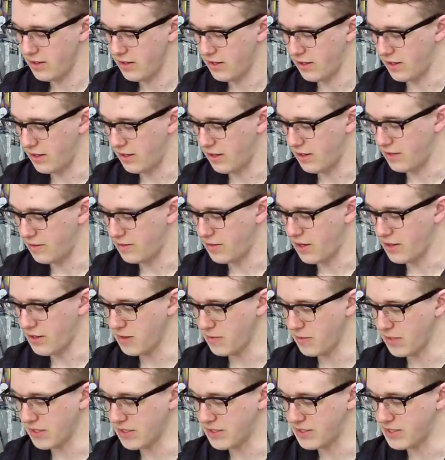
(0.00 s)
Uh, not
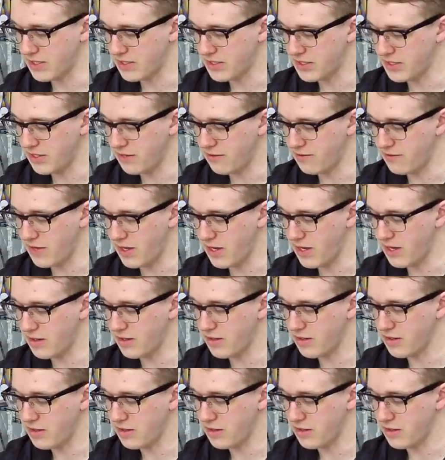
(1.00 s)
the biggest Destiny
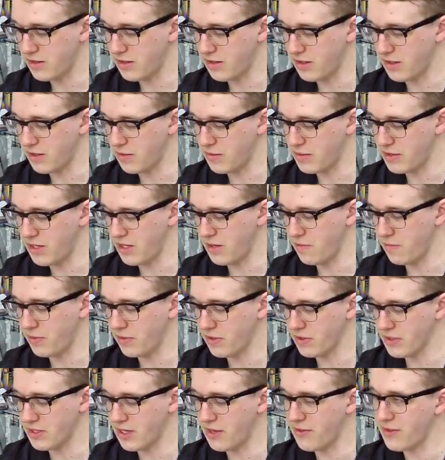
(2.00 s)
fan, uh, but the
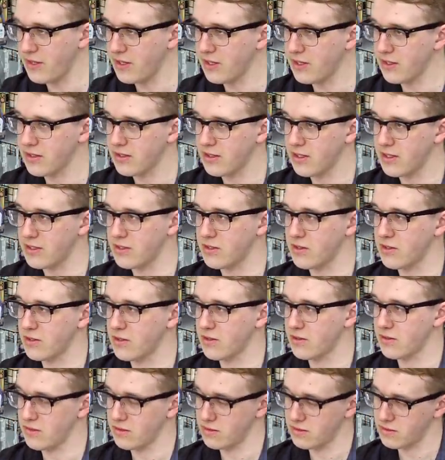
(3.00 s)
Impulse, I think
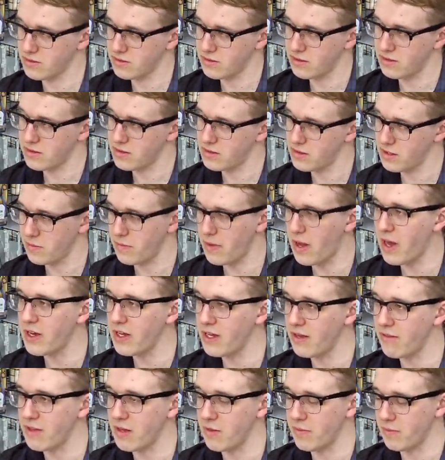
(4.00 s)
it's, the
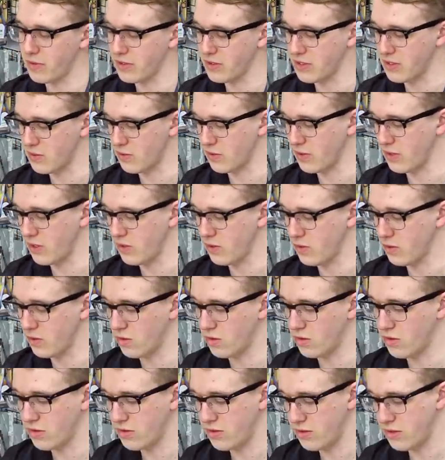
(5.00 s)
body of the Impulse is really
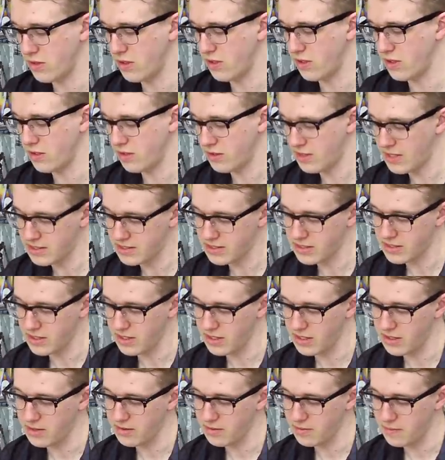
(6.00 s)
cool. The
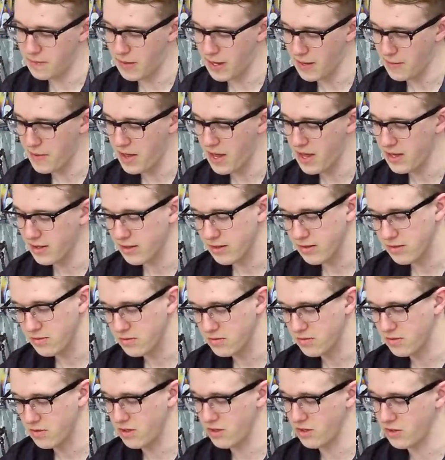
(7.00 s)
Destiny backpack,
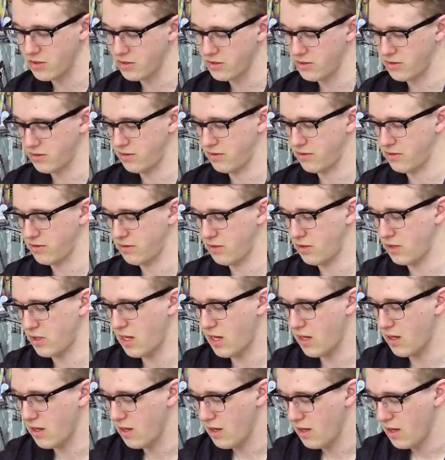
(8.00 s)
you know, it's
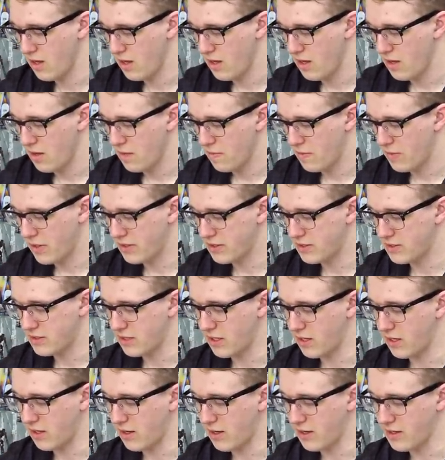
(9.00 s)
okay. But
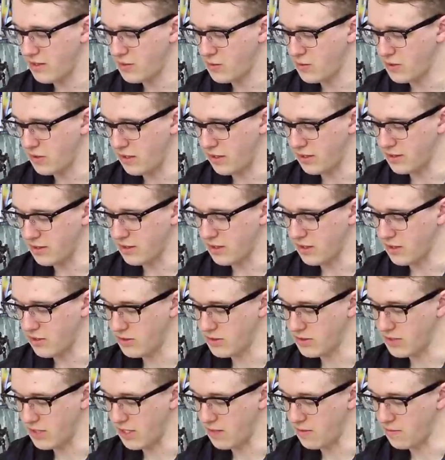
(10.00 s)
uh, I just really like the
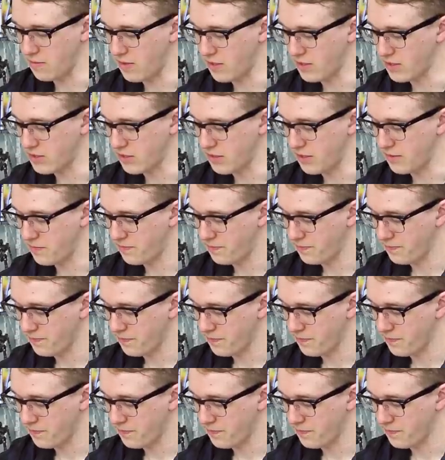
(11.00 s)
color scheme, actually.